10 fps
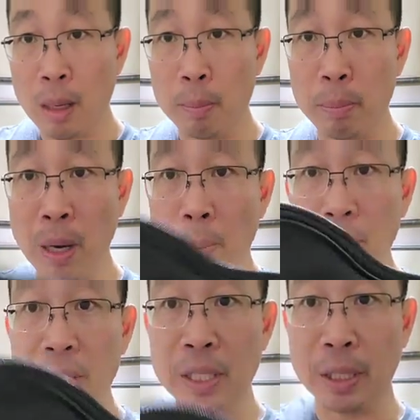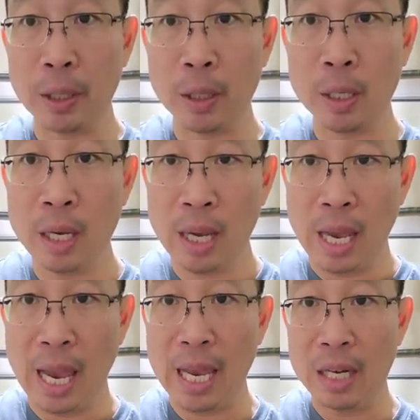pump in here
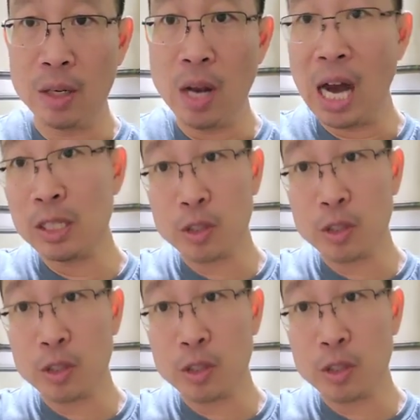and not